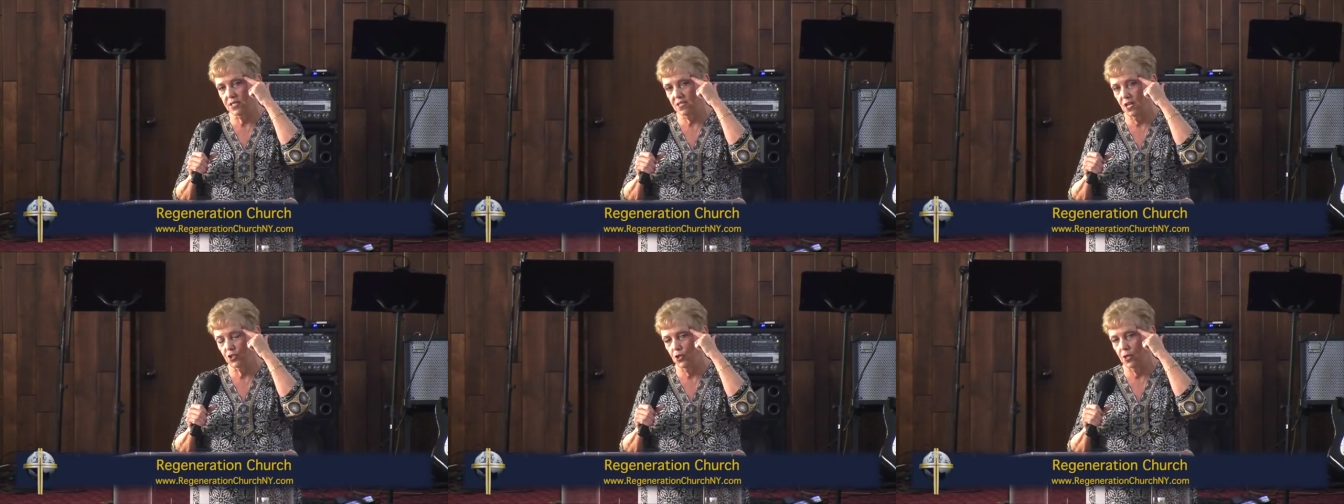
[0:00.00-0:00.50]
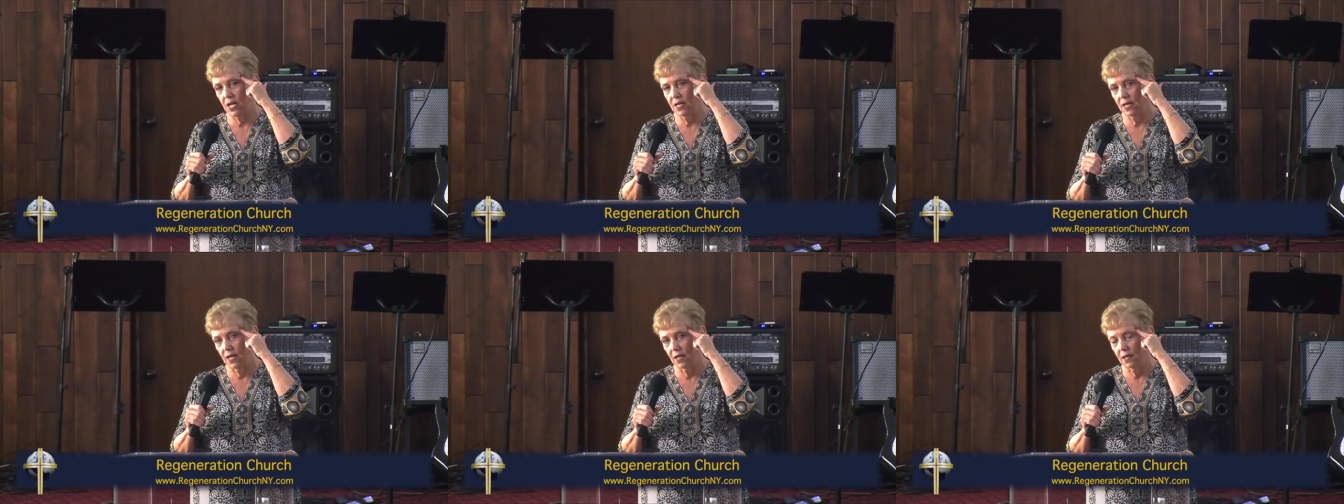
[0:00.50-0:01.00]
to send you to
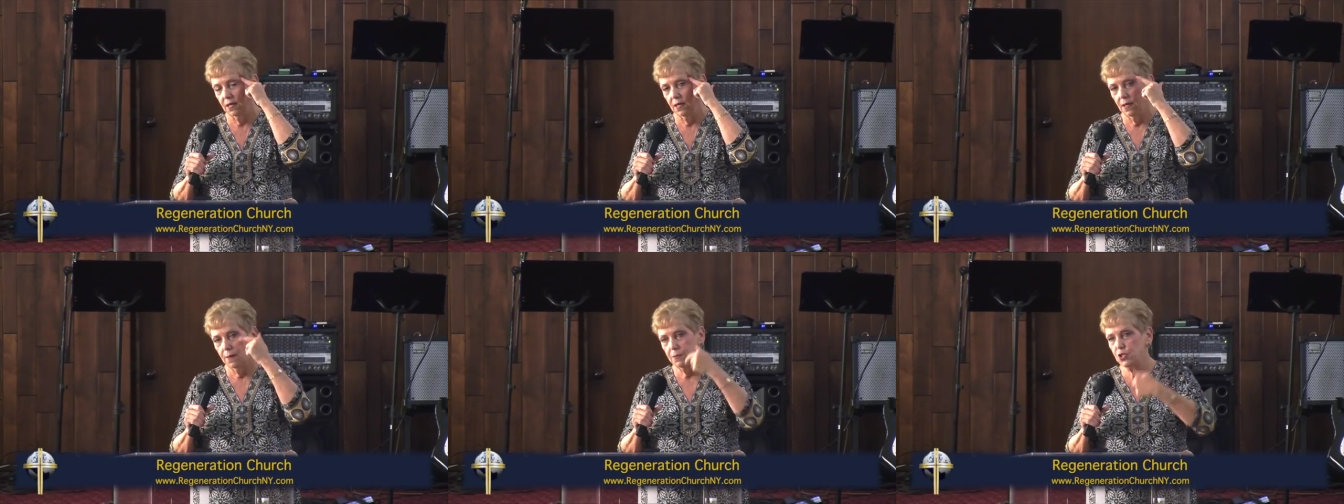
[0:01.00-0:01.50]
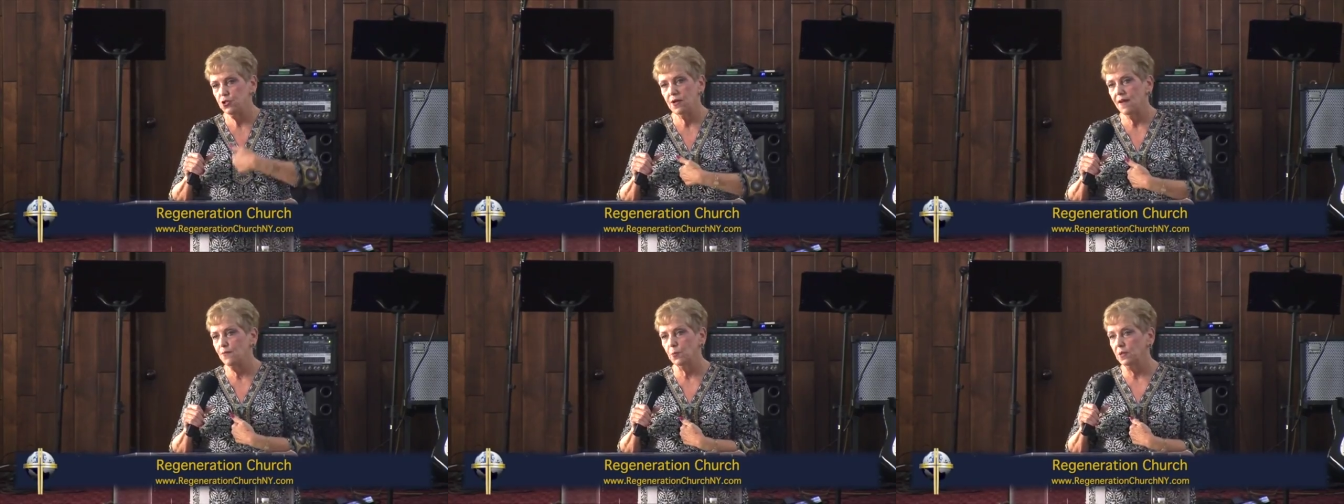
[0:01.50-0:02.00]
India, but you
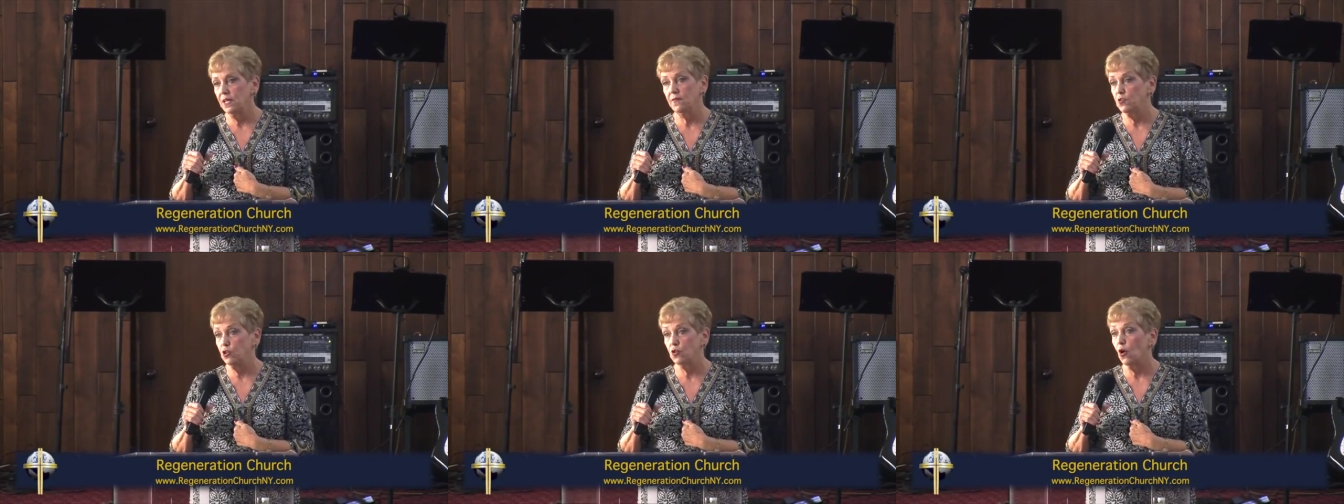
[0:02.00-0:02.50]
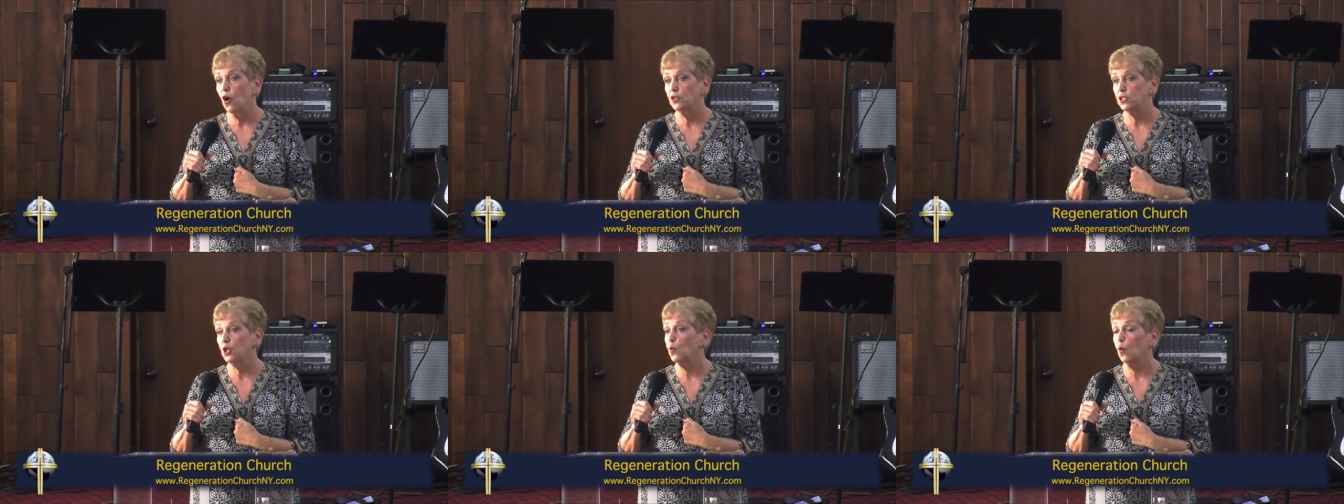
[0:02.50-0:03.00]
never believed it in your
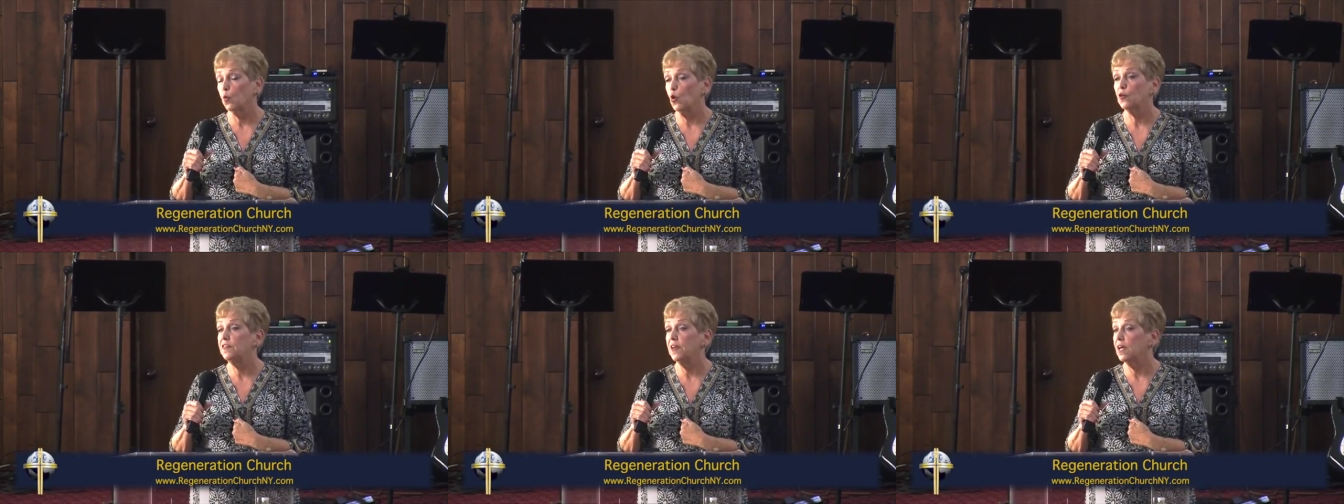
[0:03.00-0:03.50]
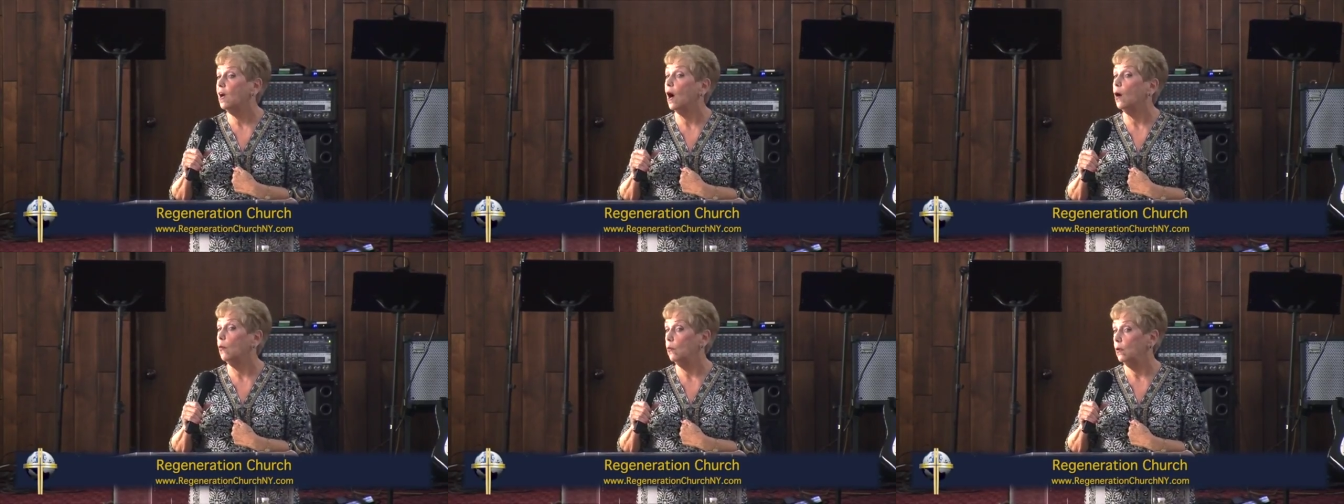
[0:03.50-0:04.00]
heart that you were worthy to
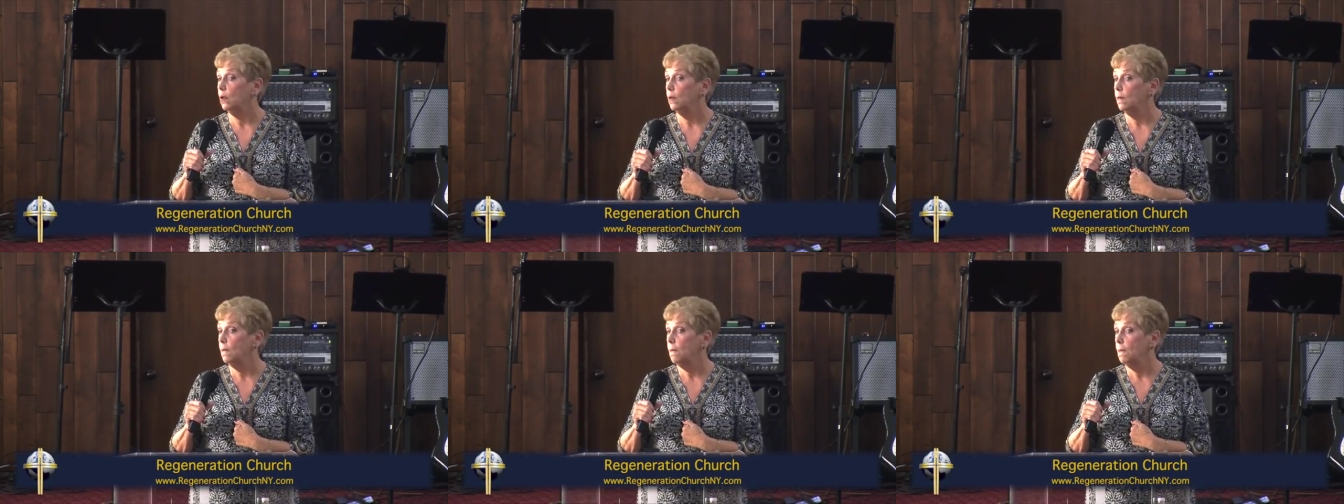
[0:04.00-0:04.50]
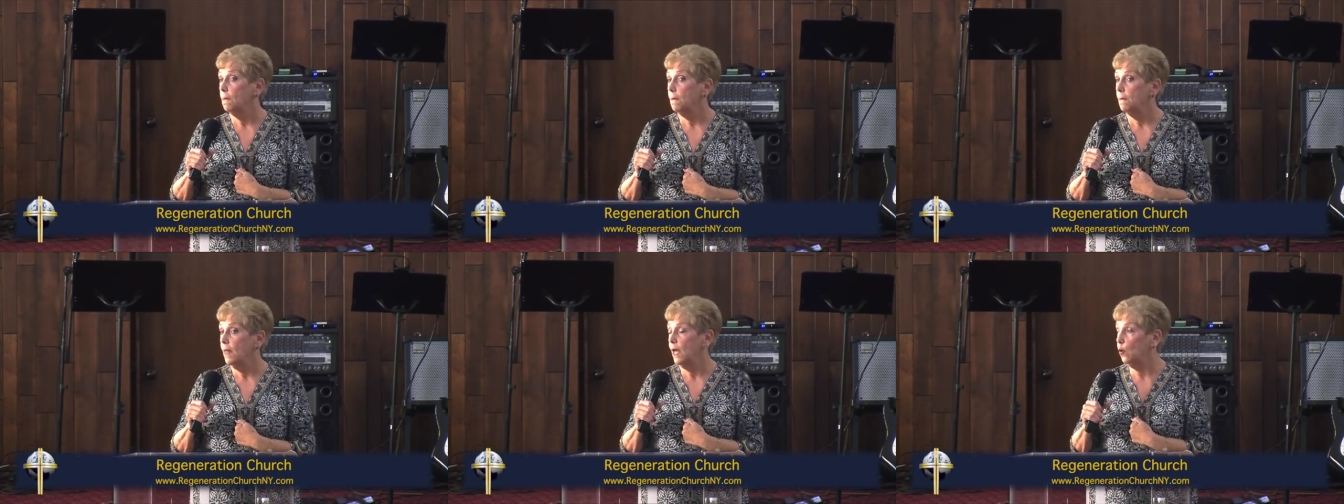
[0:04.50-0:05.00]
go.
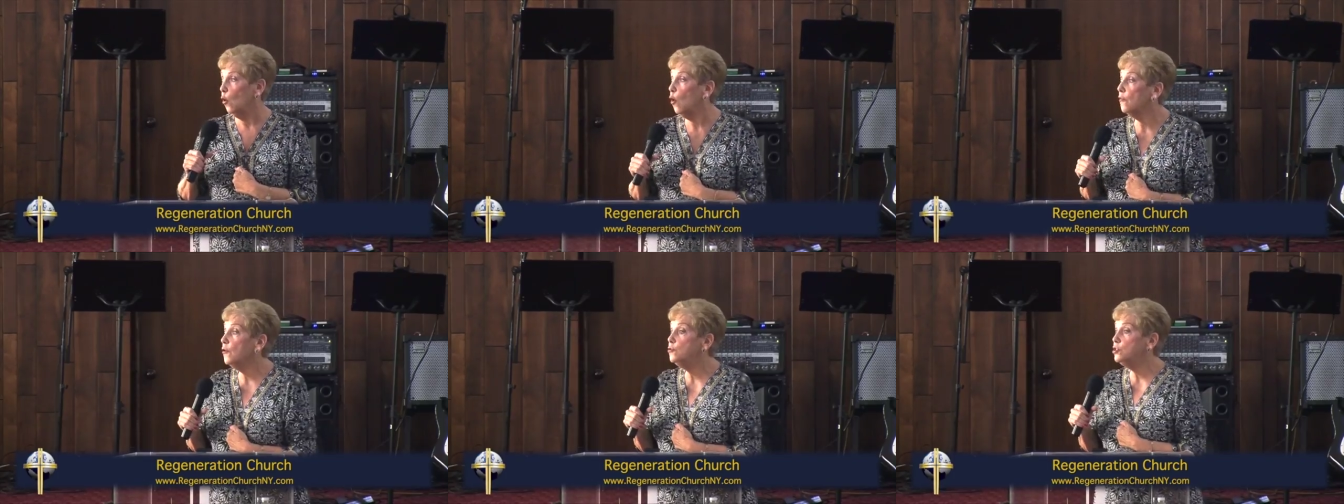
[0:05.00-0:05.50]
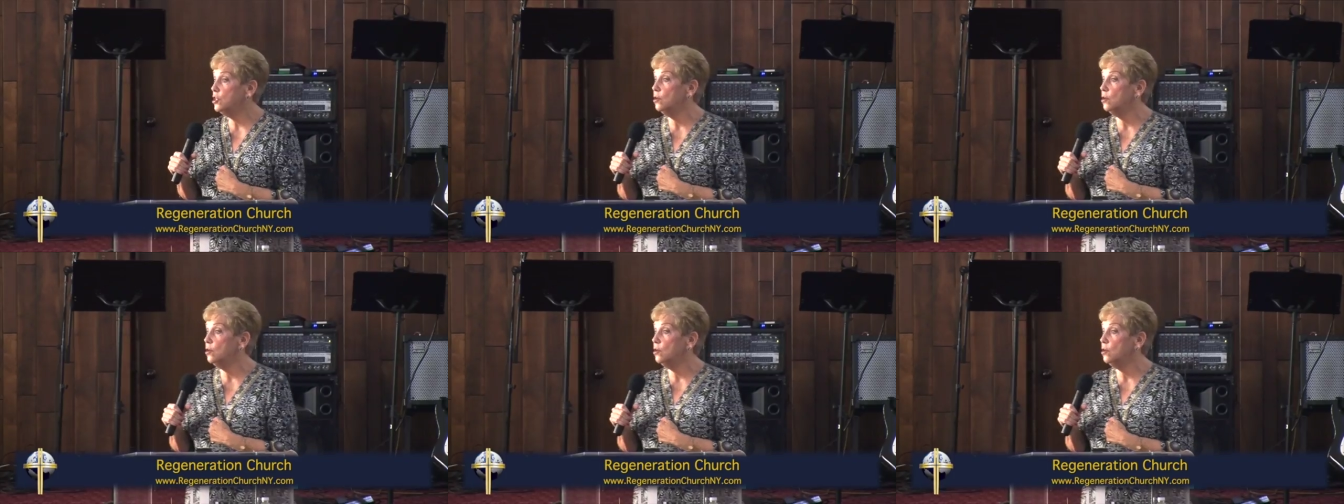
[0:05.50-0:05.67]
And all those